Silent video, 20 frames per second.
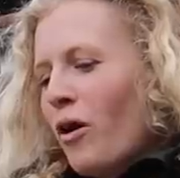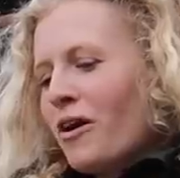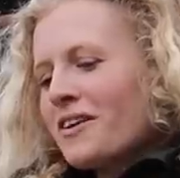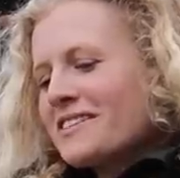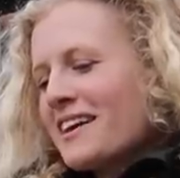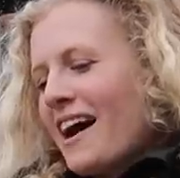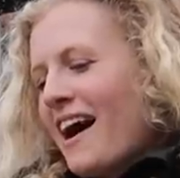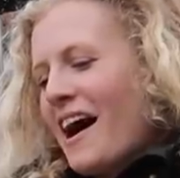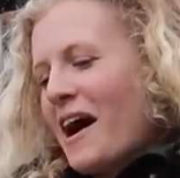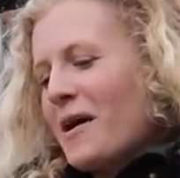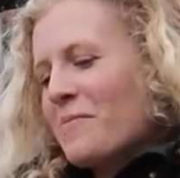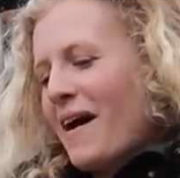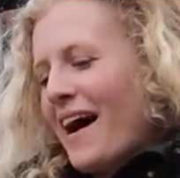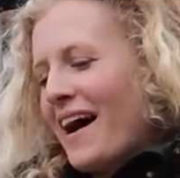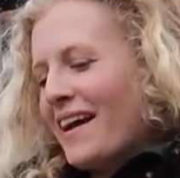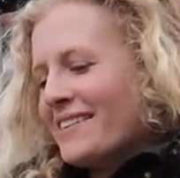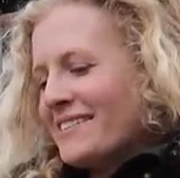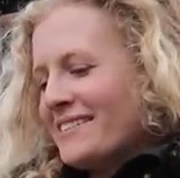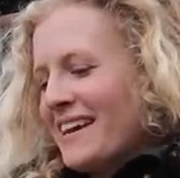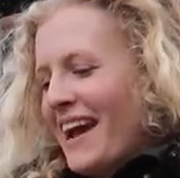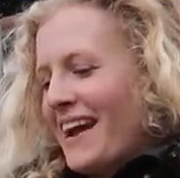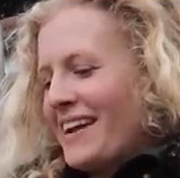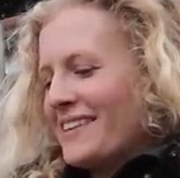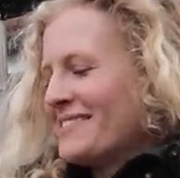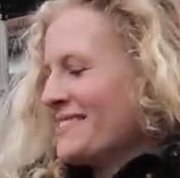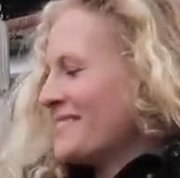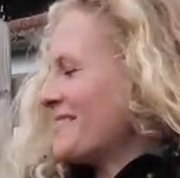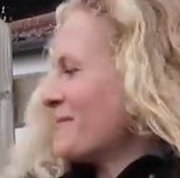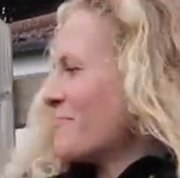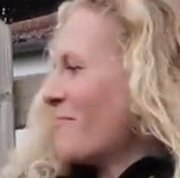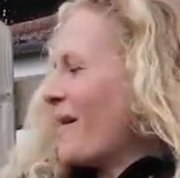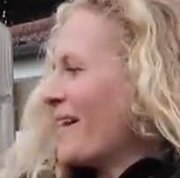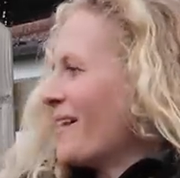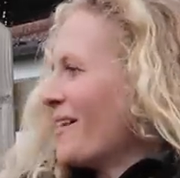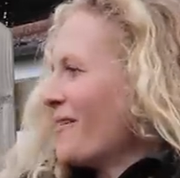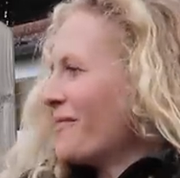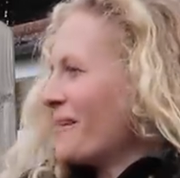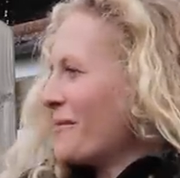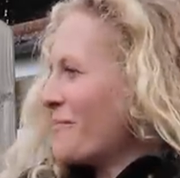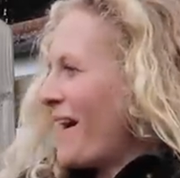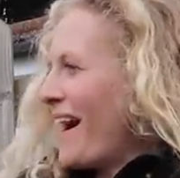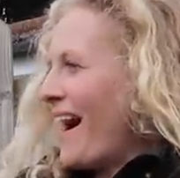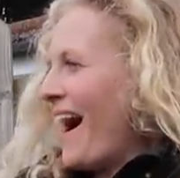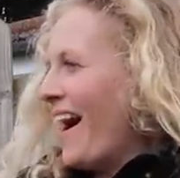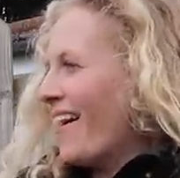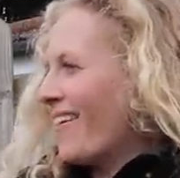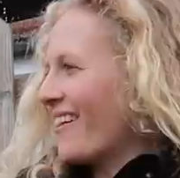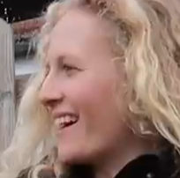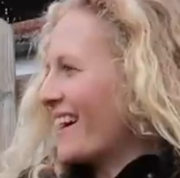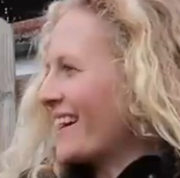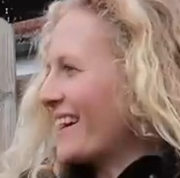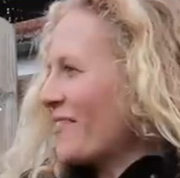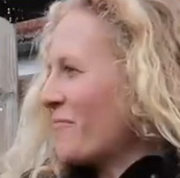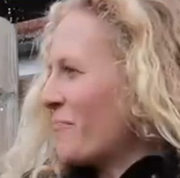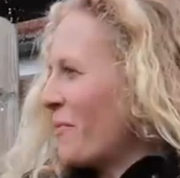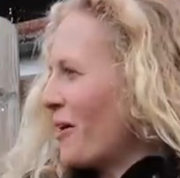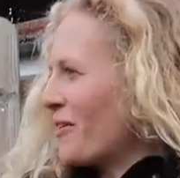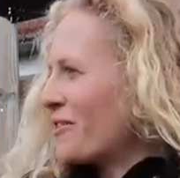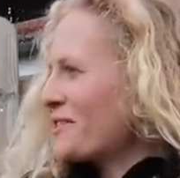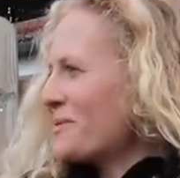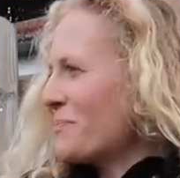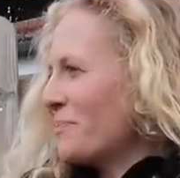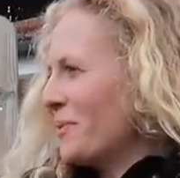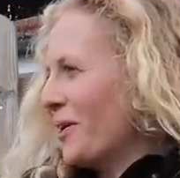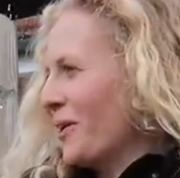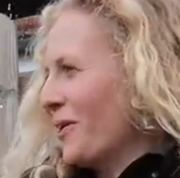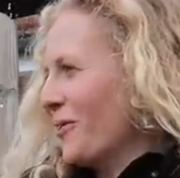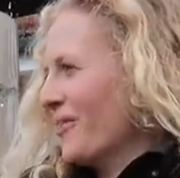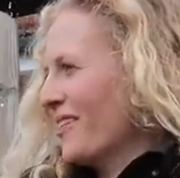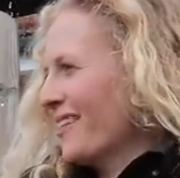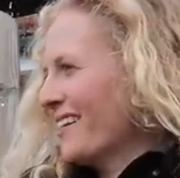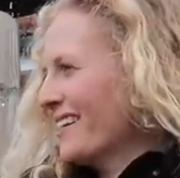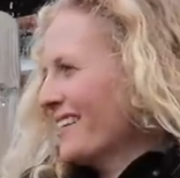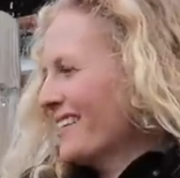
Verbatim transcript: what time and date did my lovely mare Harriet give birth to Blue?